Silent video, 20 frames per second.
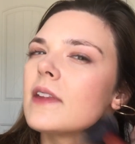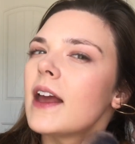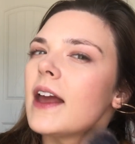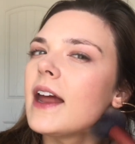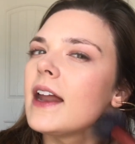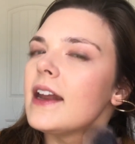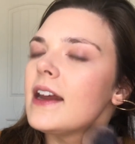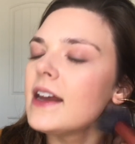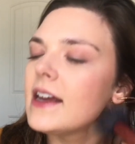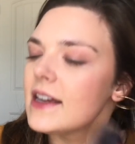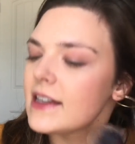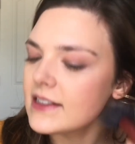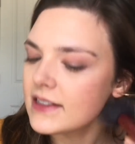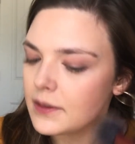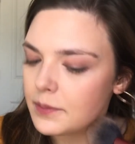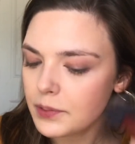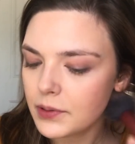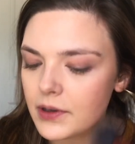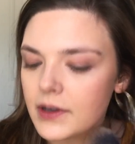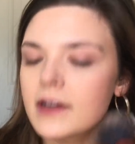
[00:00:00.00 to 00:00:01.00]
And it is a
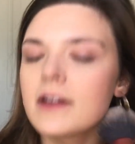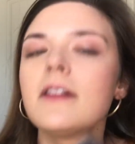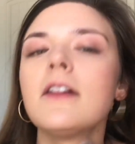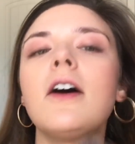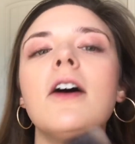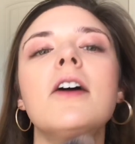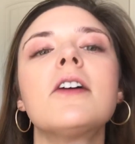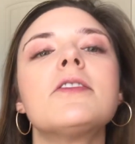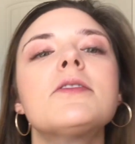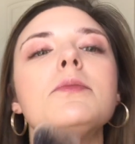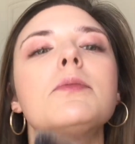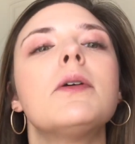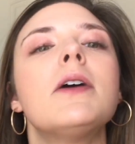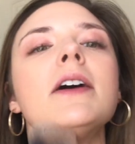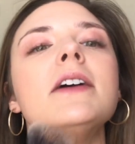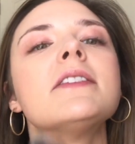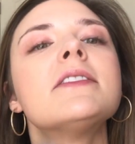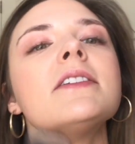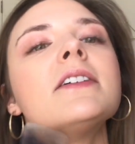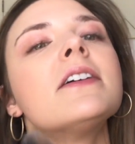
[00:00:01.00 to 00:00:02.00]
pretty large
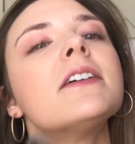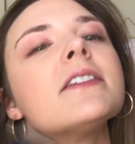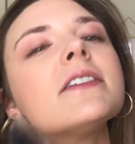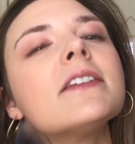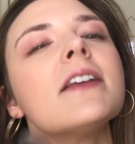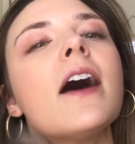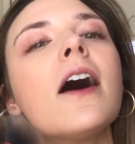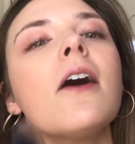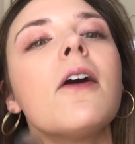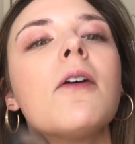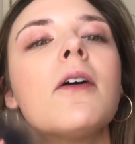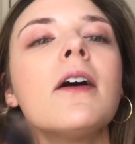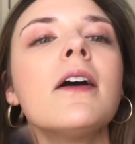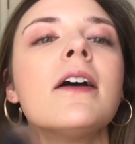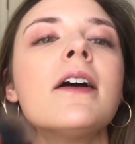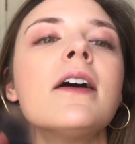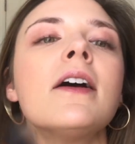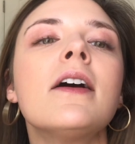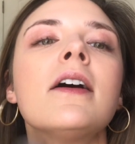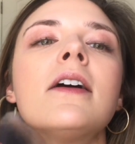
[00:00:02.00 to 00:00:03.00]
bronzer, so
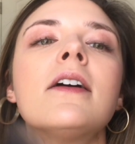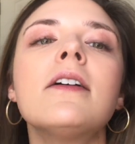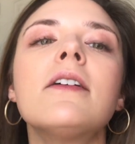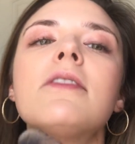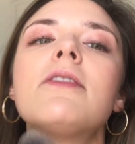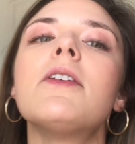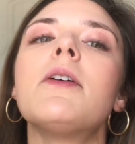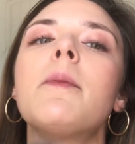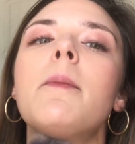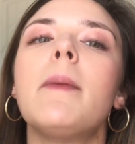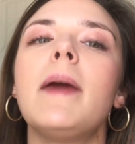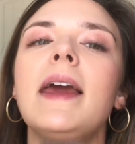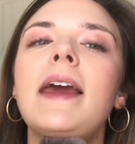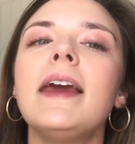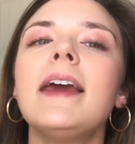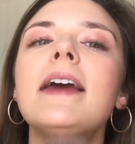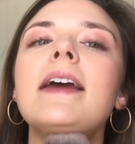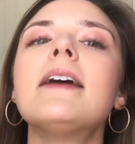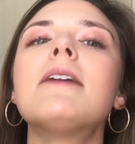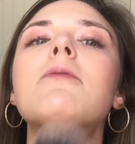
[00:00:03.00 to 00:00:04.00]
for
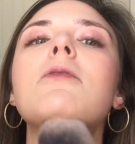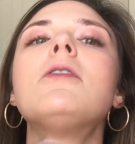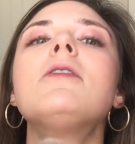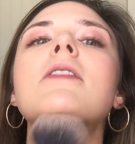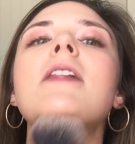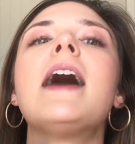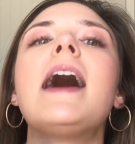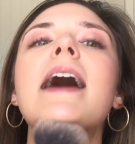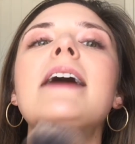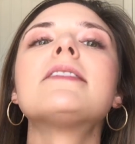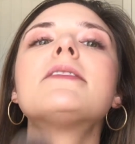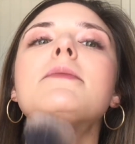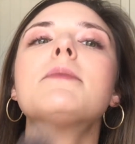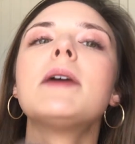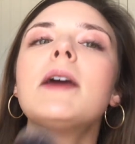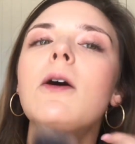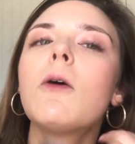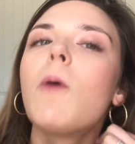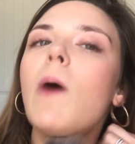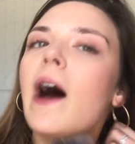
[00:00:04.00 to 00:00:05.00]
me, it will last
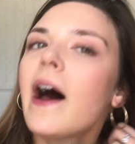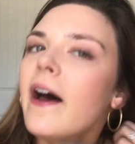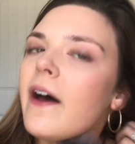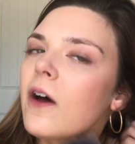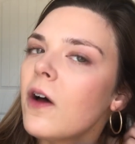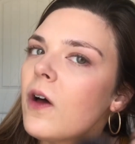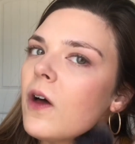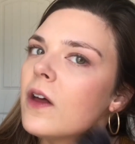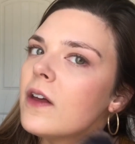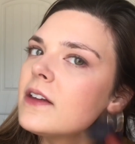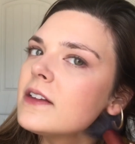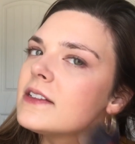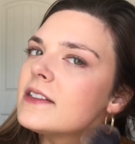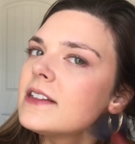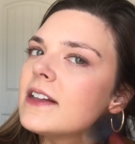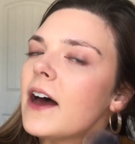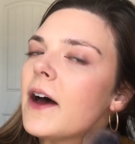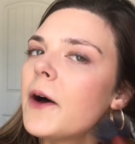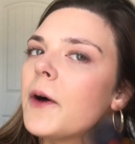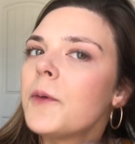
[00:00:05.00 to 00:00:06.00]
me a while.
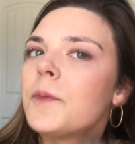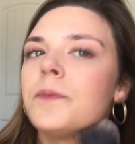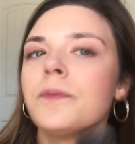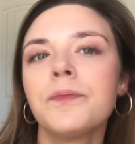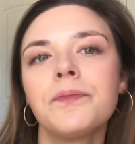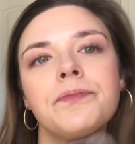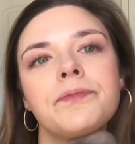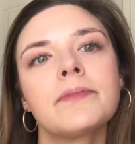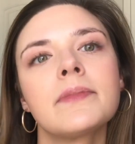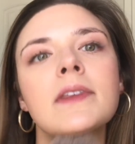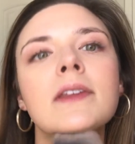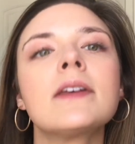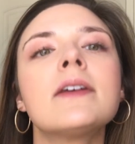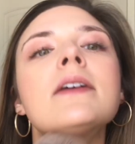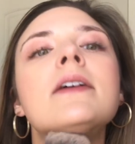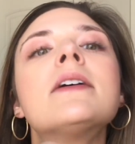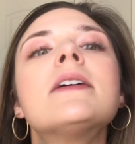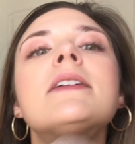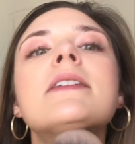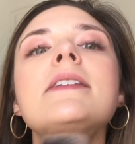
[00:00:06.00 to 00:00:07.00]
So
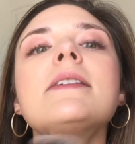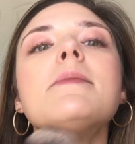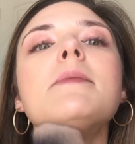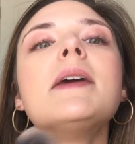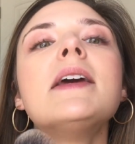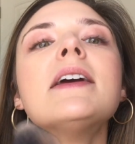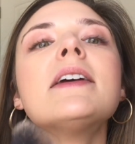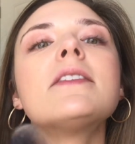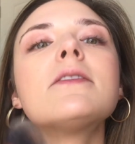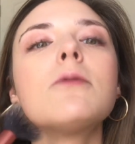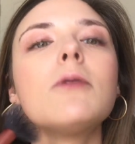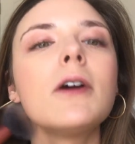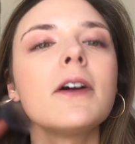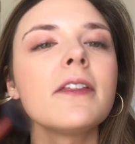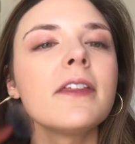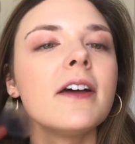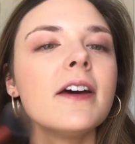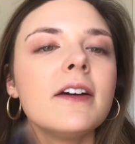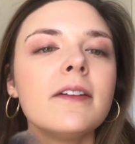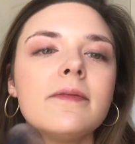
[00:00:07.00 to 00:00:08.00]
to me it's
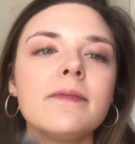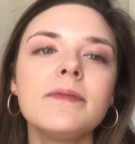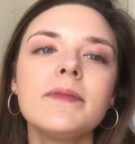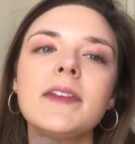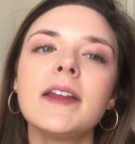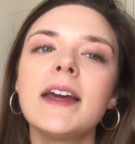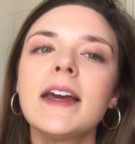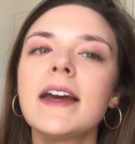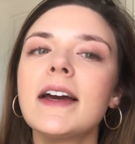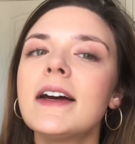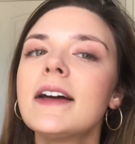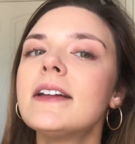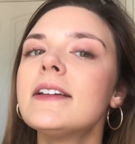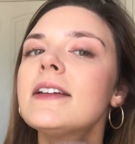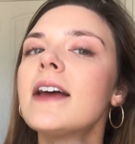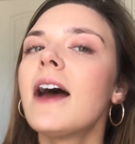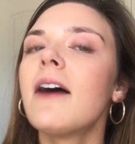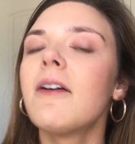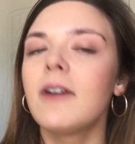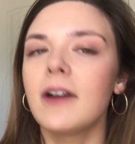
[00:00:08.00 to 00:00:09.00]
worth it.
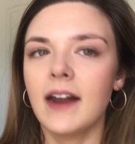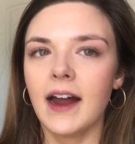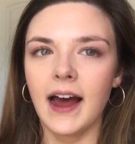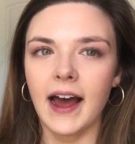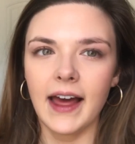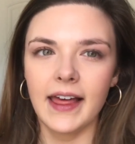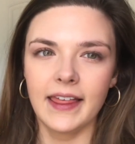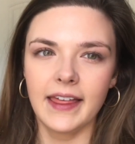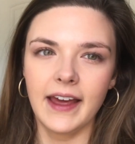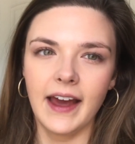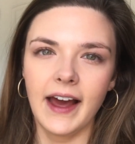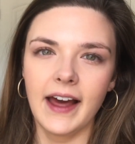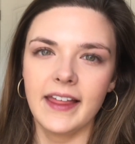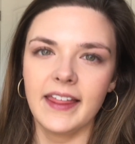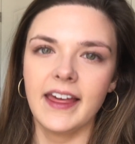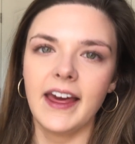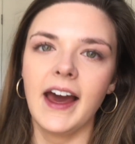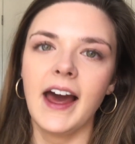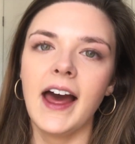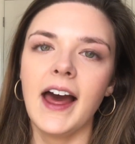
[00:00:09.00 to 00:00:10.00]
And I would highly,
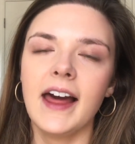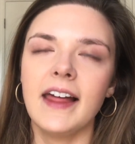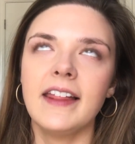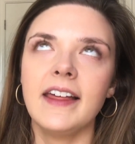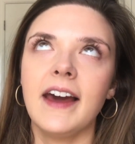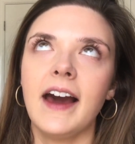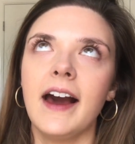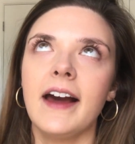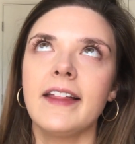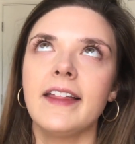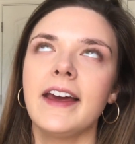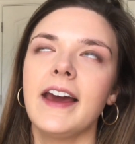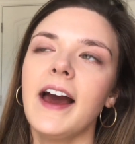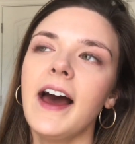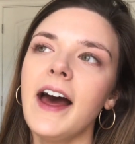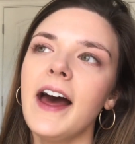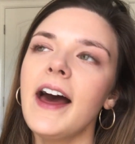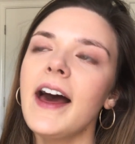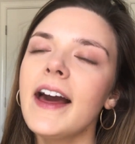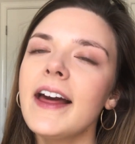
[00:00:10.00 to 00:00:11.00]
highly, highly, highly,
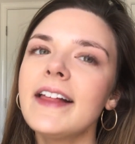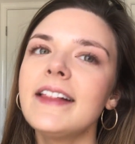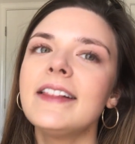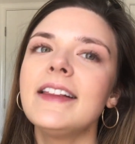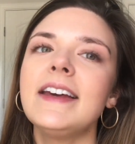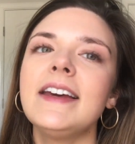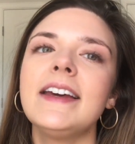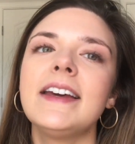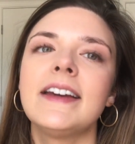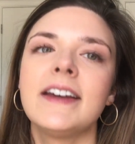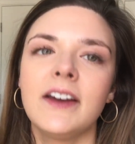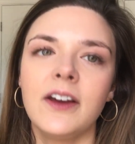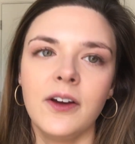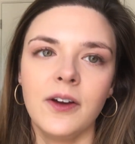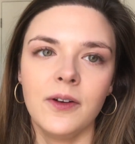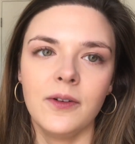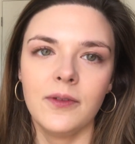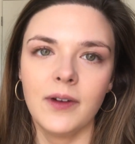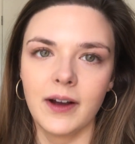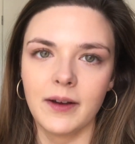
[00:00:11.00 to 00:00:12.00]
highly
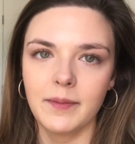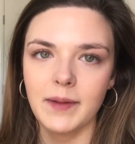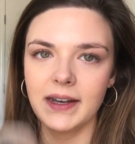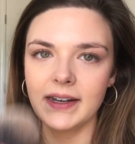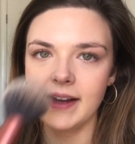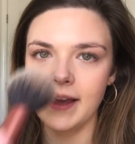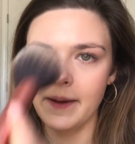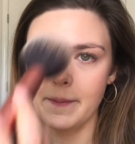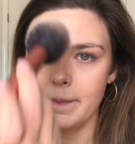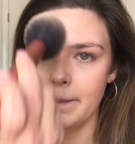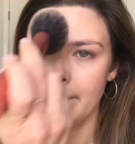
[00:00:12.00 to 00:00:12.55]
recommend it.